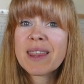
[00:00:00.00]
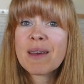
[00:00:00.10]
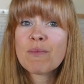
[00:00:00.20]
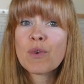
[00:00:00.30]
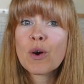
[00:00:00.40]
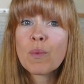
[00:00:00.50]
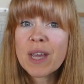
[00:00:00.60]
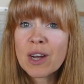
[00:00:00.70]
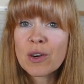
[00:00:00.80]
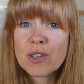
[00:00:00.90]
with them for a
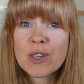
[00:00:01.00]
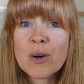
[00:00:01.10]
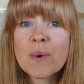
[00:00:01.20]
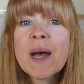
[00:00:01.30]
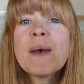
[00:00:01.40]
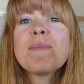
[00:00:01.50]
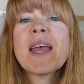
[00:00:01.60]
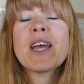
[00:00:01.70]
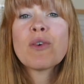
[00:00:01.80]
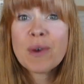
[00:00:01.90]
week or so
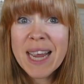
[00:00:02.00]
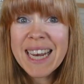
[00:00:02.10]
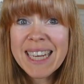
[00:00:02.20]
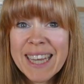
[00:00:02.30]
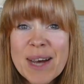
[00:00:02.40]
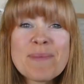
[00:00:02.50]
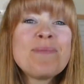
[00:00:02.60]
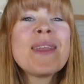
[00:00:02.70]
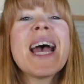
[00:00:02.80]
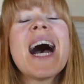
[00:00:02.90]
in creating
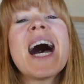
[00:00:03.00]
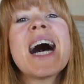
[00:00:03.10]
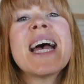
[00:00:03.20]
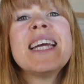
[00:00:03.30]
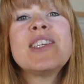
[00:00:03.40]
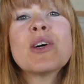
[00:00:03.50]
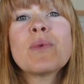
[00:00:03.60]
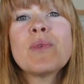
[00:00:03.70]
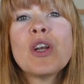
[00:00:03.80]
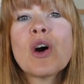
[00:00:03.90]
them, I
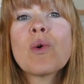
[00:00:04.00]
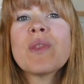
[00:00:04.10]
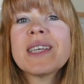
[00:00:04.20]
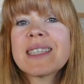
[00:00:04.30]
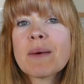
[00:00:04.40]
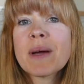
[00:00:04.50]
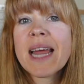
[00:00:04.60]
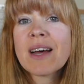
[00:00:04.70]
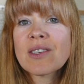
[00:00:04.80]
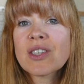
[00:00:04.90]
don't know that
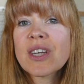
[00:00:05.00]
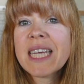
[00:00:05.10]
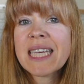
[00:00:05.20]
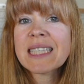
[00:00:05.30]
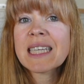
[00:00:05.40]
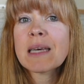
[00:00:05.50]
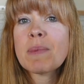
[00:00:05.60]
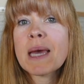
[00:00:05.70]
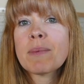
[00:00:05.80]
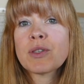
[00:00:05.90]
someone else could easily
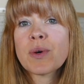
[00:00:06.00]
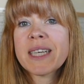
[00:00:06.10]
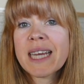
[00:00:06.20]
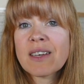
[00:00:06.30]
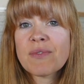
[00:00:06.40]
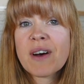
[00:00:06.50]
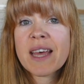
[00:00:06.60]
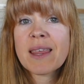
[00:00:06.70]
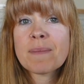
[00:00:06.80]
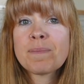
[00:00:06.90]
be able to
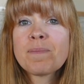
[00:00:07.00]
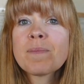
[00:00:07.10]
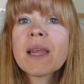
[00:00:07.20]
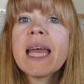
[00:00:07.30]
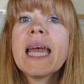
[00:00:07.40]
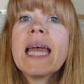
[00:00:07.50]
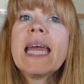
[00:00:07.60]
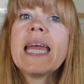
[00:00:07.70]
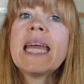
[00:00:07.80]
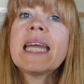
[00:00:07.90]
identify them.
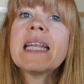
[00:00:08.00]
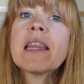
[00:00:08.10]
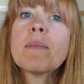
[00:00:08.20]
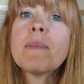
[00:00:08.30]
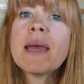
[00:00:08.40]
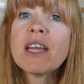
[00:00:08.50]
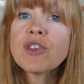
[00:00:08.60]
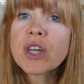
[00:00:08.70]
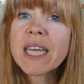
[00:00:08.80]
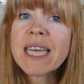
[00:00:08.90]
In the
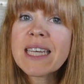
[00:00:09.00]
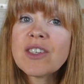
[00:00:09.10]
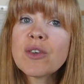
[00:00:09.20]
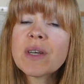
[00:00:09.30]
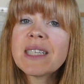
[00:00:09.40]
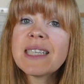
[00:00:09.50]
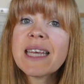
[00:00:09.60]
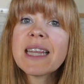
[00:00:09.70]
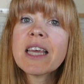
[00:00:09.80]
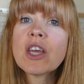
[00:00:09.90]
major keys, you can
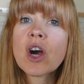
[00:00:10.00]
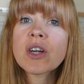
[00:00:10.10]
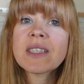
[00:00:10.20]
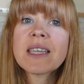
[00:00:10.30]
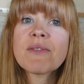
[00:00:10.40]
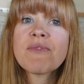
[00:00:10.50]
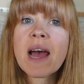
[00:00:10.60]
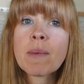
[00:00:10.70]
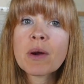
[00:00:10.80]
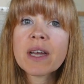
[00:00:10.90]
see in the yarns and the
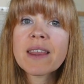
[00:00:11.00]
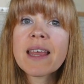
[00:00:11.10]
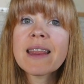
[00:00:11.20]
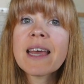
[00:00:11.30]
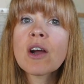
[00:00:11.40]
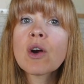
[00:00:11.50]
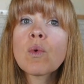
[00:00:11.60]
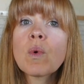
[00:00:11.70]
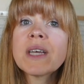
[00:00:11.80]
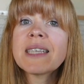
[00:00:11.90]
fabric that there
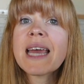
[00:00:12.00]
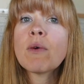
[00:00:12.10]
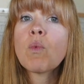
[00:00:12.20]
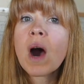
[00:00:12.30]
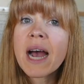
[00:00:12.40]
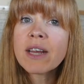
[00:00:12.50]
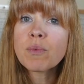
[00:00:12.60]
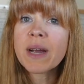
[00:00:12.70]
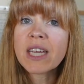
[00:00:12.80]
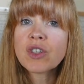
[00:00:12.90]
was a
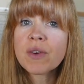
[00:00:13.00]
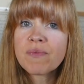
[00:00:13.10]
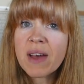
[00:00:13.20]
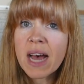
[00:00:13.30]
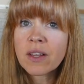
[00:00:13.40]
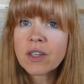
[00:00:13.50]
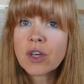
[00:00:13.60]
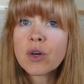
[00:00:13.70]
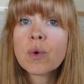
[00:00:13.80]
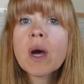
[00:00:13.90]
wide range of
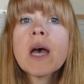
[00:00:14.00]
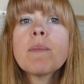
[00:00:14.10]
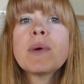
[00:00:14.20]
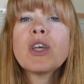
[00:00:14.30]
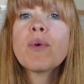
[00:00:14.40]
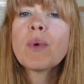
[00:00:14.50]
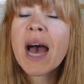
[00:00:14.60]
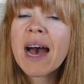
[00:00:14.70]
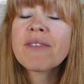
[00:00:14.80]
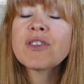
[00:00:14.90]
value, but you
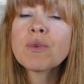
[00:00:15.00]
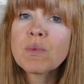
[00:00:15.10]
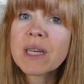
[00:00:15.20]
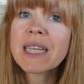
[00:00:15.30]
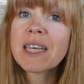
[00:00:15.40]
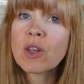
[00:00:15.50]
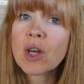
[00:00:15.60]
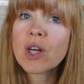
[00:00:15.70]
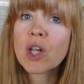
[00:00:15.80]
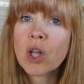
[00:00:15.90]
have to really
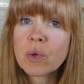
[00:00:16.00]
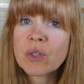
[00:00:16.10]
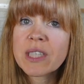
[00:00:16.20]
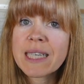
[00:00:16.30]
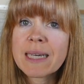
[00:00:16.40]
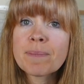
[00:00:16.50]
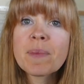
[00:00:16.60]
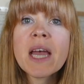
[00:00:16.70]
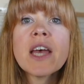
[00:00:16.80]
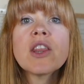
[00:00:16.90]
look closely.
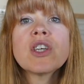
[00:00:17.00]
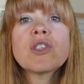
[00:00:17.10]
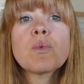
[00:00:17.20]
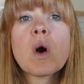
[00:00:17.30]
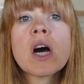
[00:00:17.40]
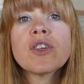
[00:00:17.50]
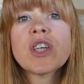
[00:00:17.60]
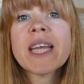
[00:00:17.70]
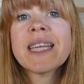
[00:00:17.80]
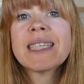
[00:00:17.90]
The swatch
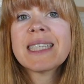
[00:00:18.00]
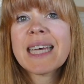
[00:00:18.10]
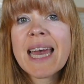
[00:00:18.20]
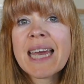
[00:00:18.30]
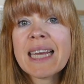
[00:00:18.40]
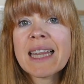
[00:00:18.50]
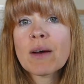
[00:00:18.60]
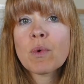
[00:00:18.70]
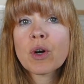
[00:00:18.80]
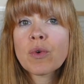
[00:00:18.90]
and the skein
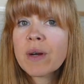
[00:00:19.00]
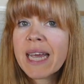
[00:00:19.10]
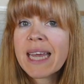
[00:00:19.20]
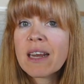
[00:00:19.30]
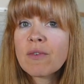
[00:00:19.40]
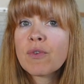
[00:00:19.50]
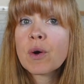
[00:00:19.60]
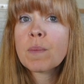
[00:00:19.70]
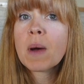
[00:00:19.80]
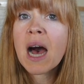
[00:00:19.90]
that were created
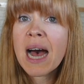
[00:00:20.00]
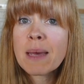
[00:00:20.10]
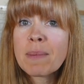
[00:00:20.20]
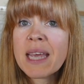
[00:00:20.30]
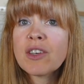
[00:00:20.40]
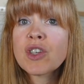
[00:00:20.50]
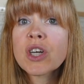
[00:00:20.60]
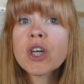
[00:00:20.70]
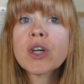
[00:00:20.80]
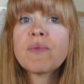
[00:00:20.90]
for high
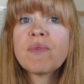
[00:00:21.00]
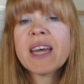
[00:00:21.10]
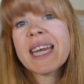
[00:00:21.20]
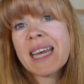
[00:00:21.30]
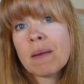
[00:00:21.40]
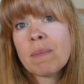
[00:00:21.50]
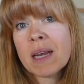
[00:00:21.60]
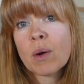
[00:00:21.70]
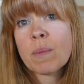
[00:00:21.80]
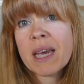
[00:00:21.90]
major could fit in
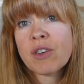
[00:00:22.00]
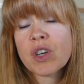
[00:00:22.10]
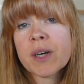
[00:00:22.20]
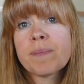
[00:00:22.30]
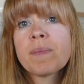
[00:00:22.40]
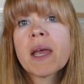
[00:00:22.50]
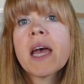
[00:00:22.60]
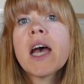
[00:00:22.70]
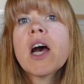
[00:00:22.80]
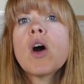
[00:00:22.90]
middle major.
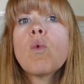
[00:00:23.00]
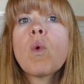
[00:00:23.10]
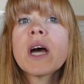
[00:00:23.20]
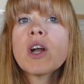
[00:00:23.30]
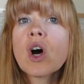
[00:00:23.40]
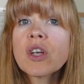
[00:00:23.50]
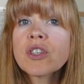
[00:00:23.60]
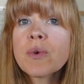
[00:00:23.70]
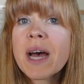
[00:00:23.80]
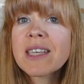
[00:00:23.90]
One
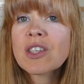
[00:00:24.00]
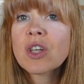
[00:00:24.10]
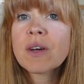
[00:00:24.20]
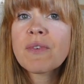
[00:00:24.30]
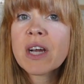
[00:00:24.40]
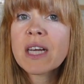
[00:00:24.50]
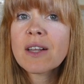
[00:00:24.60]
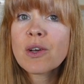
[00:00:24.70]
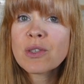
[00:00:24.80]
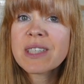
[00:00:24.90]
also has to look very
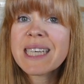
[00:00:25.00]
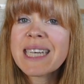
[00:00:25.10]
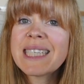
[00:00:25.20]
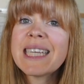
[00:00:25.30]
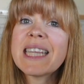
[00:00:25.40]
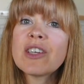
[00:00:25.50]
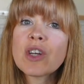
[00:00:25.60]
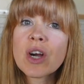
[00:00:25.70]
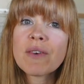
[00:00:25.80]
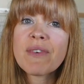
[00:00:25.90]
closely to see the
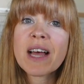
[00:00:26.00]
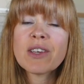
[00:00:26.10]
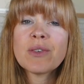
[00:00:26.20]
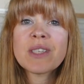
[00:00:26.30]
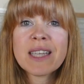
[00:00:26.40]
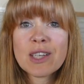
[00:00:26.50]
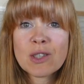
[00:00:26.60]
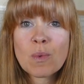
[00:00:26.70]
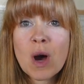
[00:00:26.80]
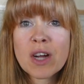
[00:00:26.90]
dark values in the
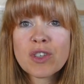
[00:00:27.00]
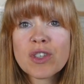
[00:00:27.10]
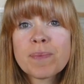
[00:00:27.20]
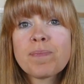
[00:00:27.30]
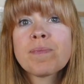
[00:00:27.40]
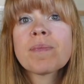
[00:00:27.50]
swatch.